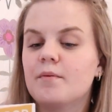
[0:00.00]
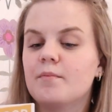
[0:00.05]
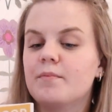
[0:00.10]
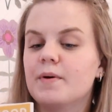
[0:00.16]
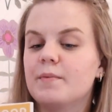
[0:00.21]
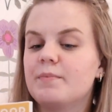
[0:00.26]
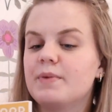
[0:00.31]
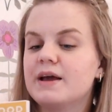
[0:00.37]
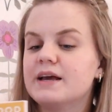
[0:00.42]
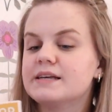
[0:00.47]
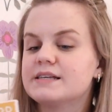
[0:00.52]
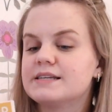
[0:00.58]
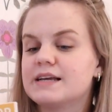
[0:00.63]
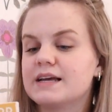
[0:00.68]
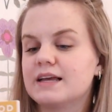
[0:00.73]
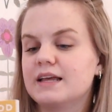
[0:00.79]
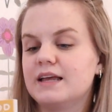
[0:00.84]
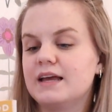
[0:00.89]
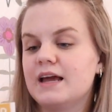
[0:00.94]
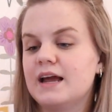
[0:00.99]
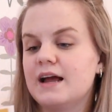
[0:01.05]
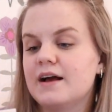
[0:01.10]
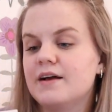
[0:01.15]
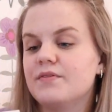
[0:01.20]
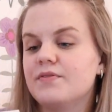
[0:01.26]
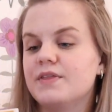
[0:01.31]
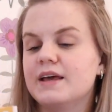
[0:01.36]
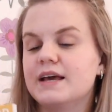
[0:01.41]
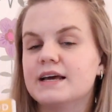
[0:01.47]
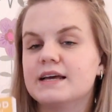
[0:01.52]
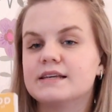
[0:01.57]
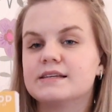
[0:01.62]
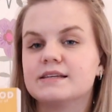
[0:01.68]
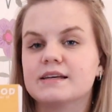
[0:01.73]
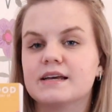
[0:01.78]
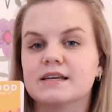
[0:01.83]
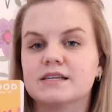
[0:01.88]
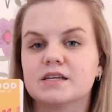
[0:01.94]
But basically,
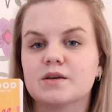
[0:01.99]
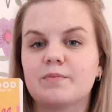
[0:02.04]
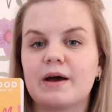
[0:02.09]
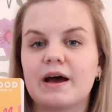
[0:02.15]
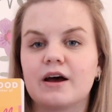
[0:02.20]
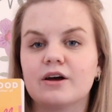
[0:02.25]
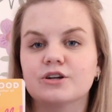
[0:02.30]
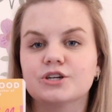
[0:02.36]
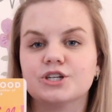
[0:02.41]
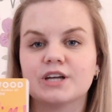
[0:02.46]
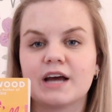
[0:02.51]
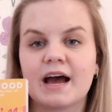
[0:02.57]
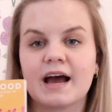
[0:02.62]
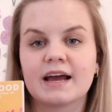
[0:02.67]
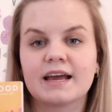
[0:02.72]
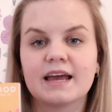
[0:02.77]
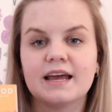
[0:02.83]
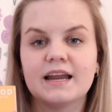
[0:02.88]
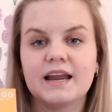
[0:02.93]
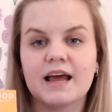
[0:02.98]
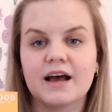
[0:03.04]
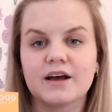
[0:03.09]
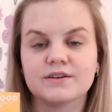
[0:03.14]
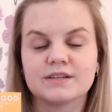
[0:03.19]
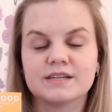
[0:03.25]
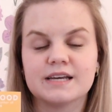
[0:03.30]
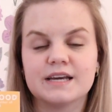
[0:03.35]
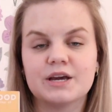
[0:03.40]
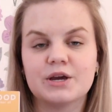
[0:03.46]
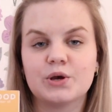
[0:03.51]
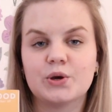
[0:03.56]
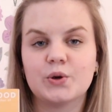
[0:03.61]
this is about Jack and Elsie,